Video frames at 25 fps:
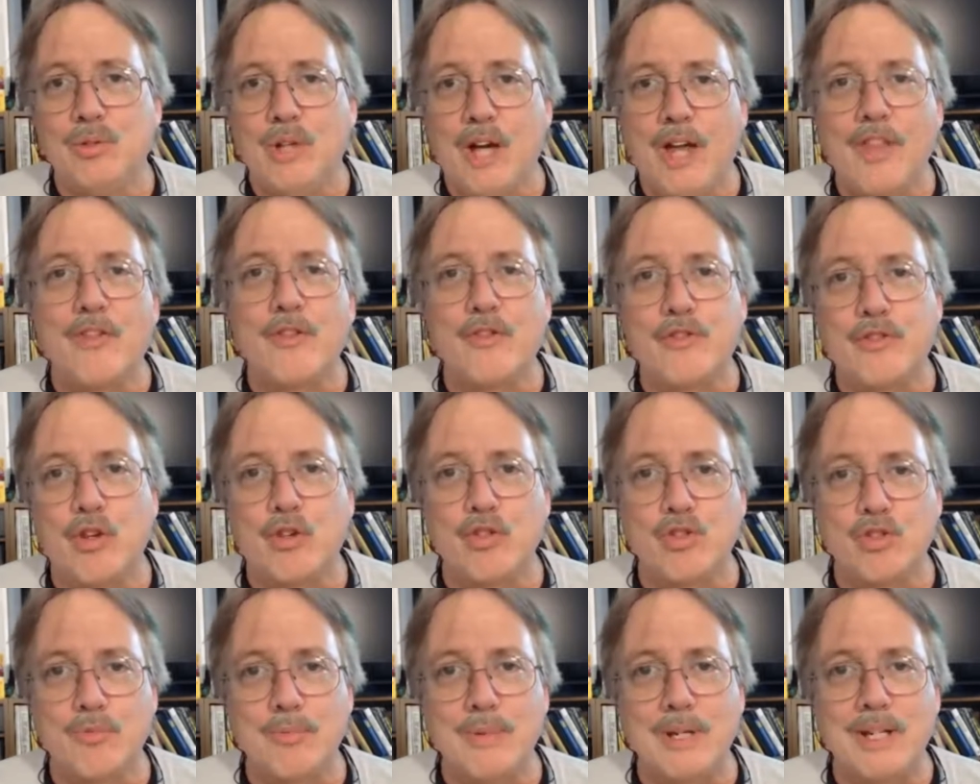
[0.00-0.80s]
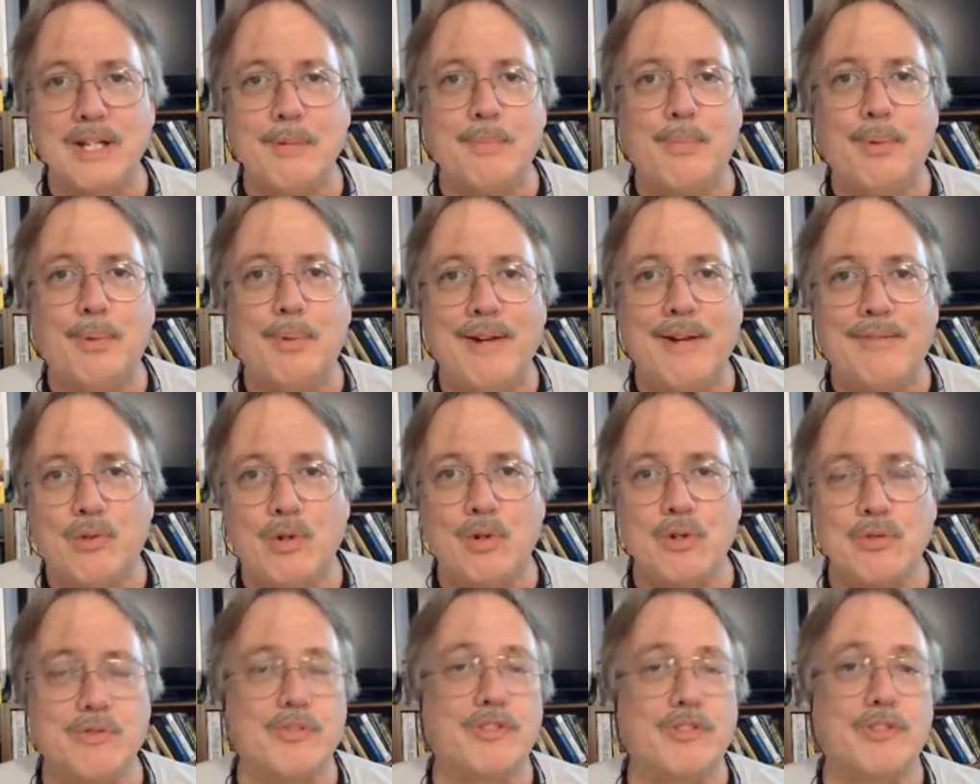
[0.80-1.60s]
other social media
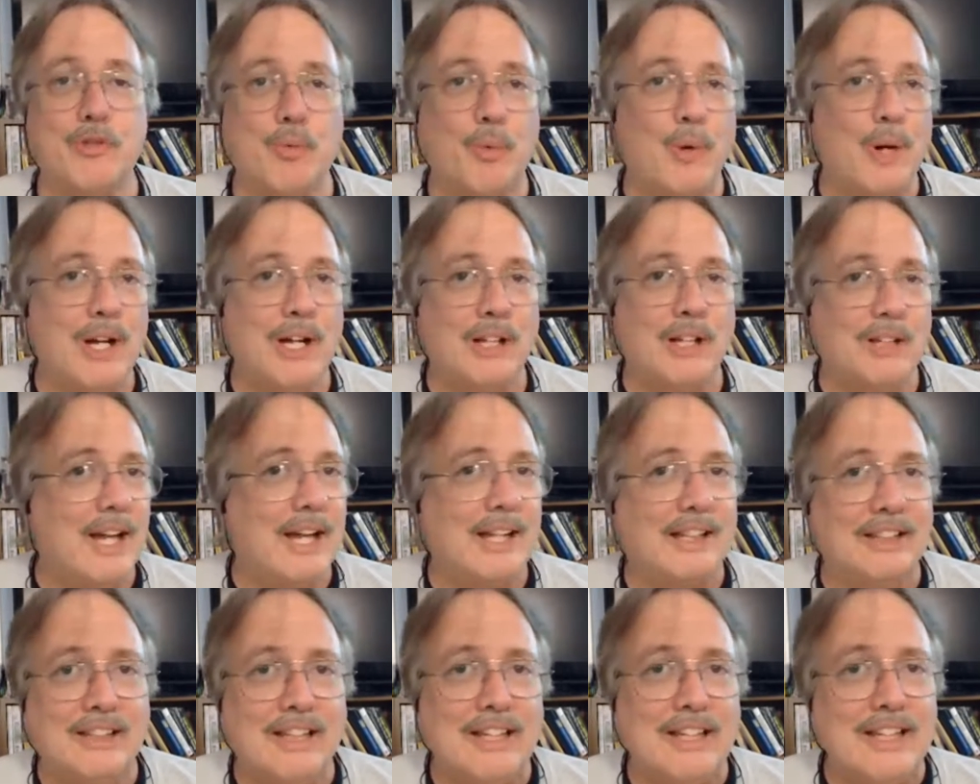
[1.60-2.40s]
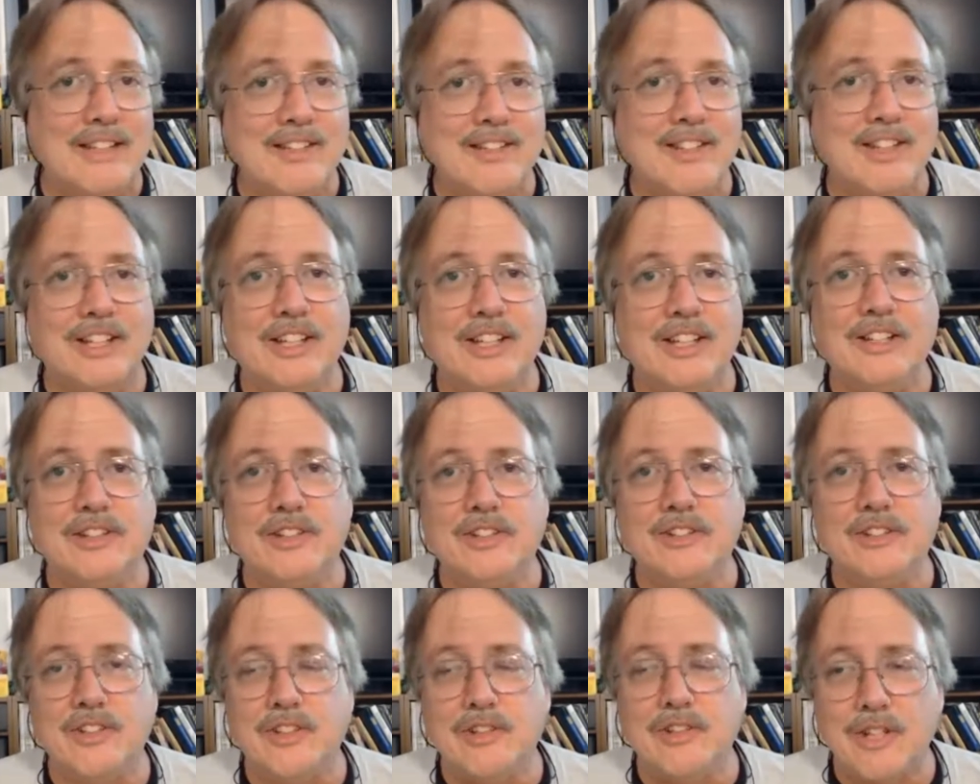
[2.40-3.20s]
platforms as well, like LinkedIn
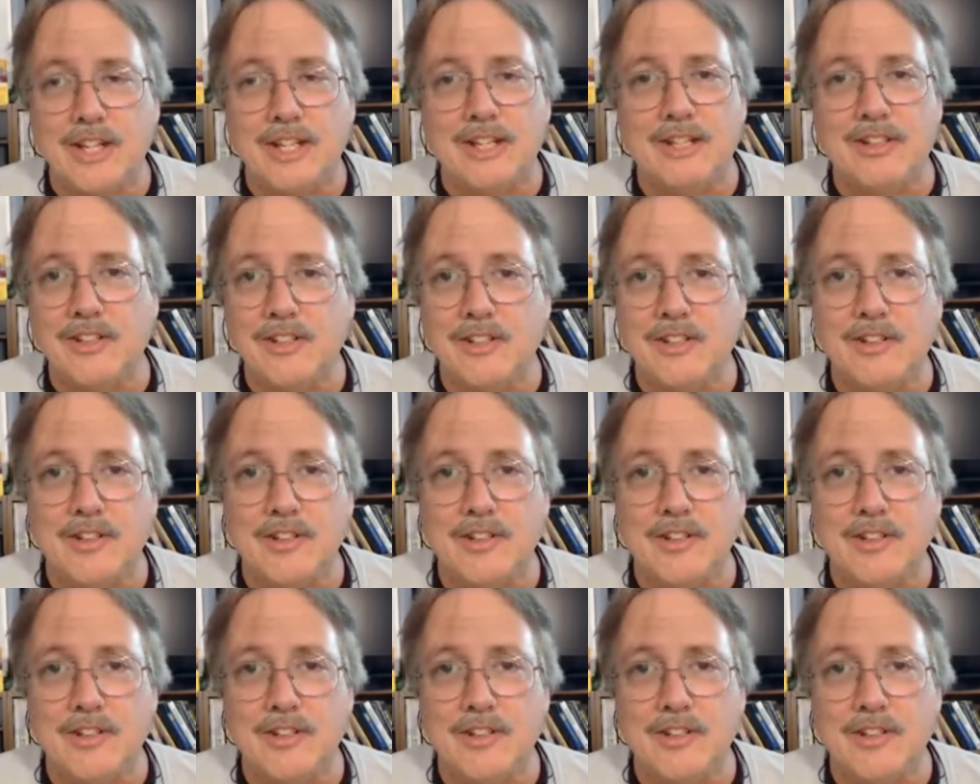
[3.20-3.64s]
and